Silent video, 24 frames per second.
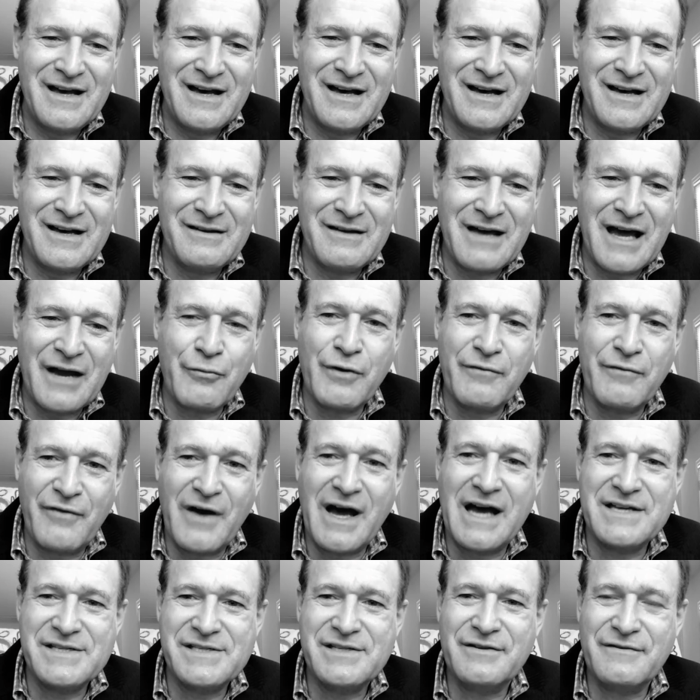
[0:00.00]
I
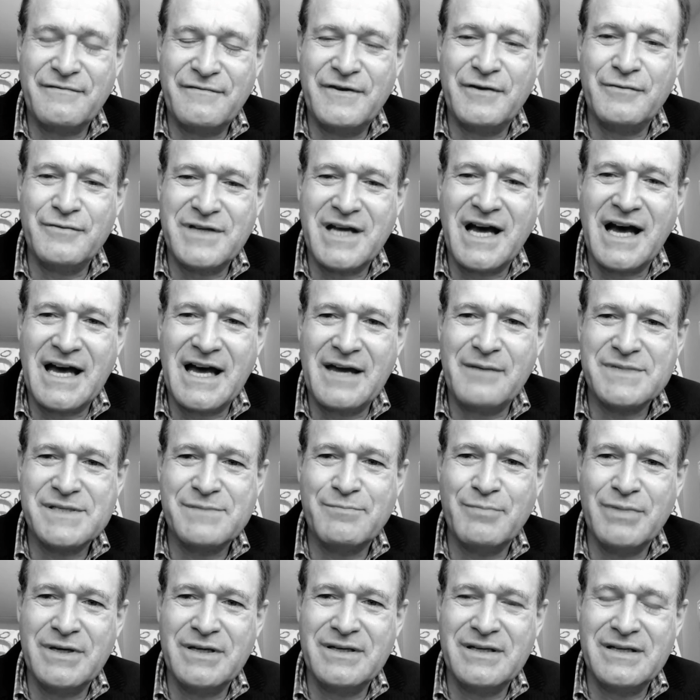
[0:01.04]
revised it a few
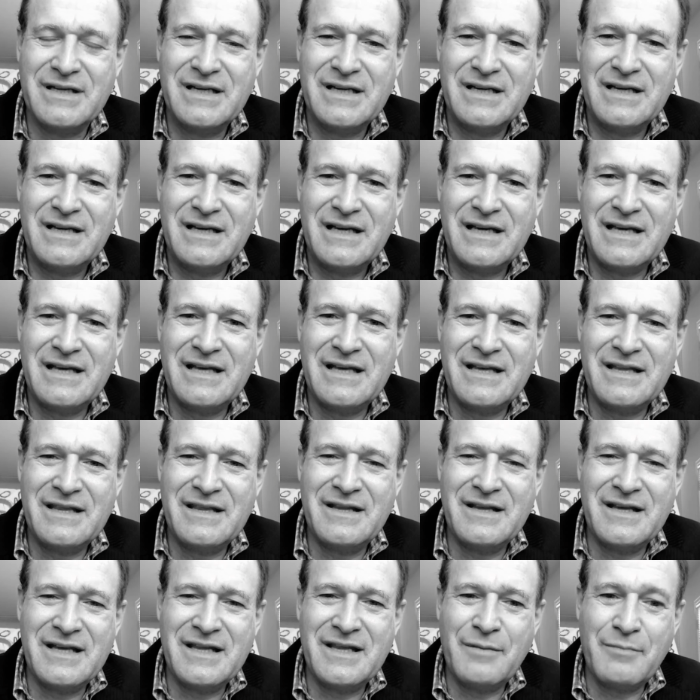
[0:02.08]
times, but
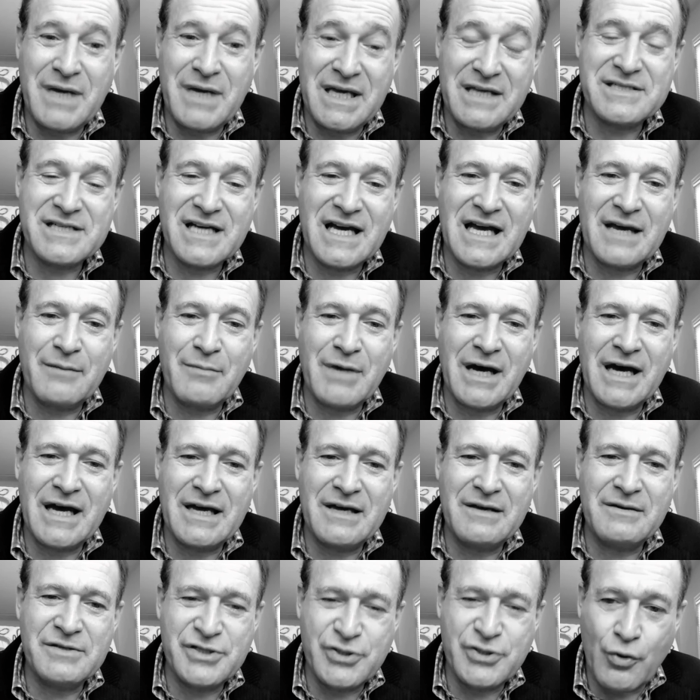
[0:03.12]
in the meantime,
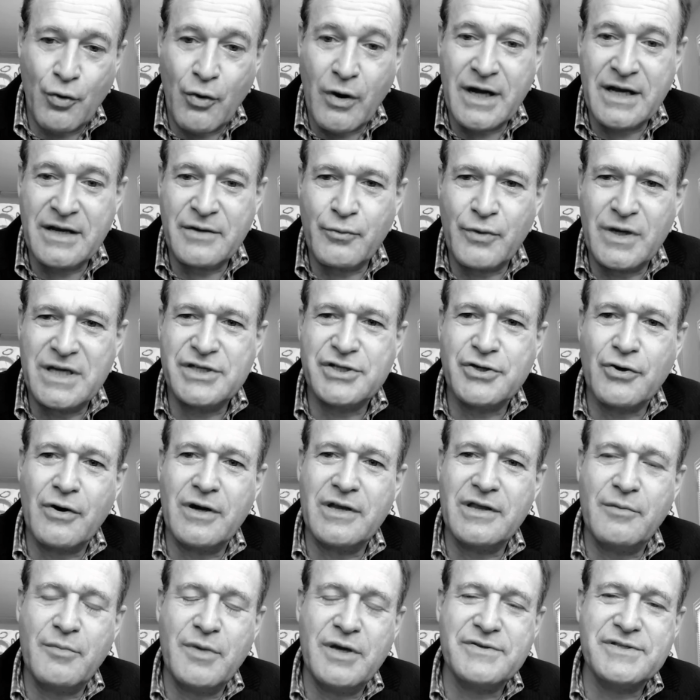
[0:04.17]
I
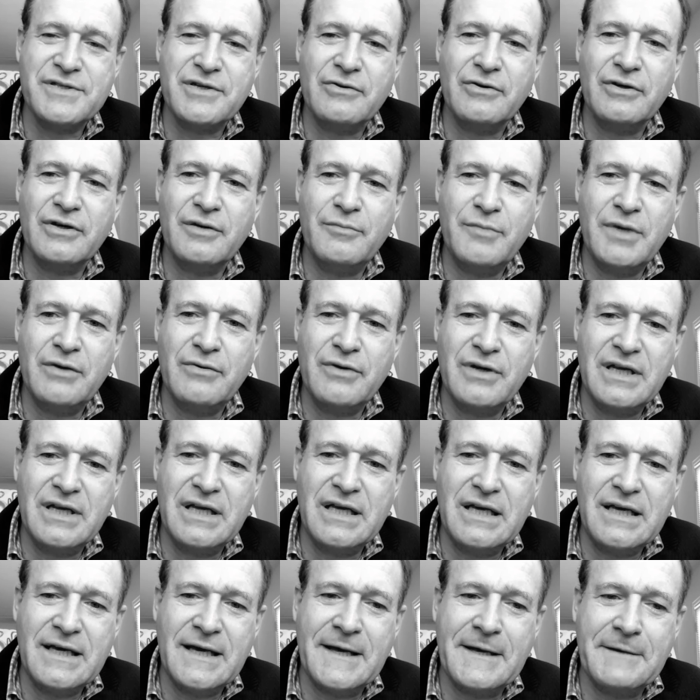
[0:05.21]
rejoined the musical
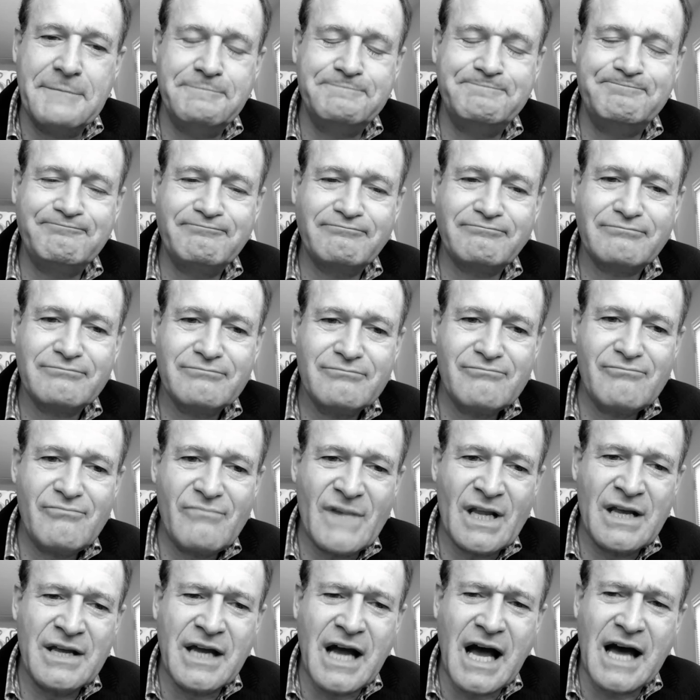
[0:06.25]
community and
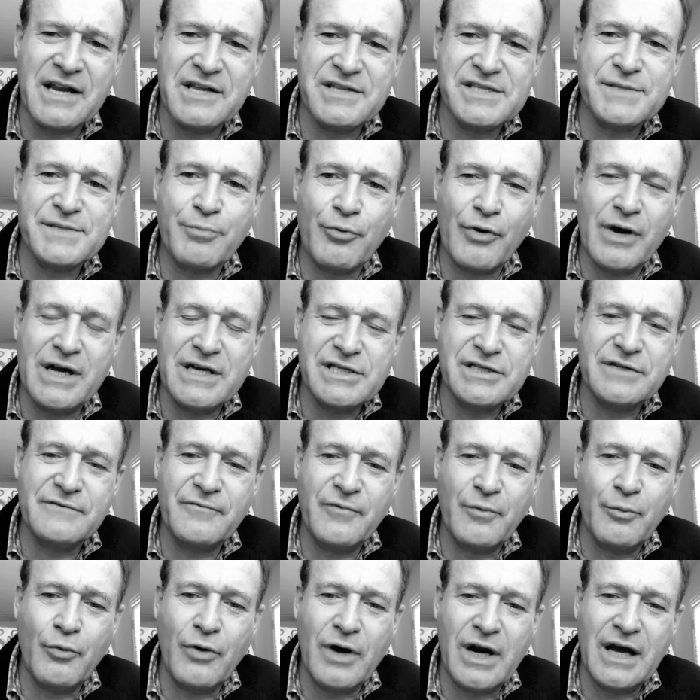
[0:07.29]
got inspiration
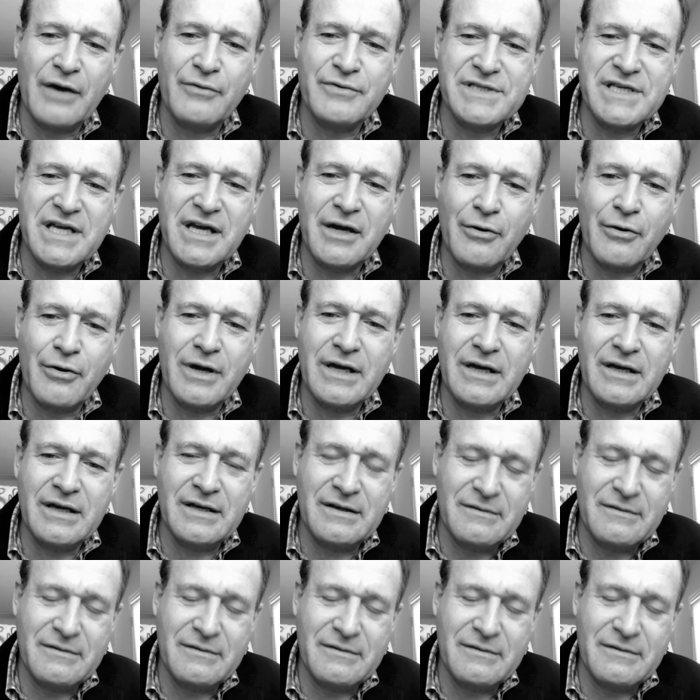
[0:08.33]
from what I was hearing.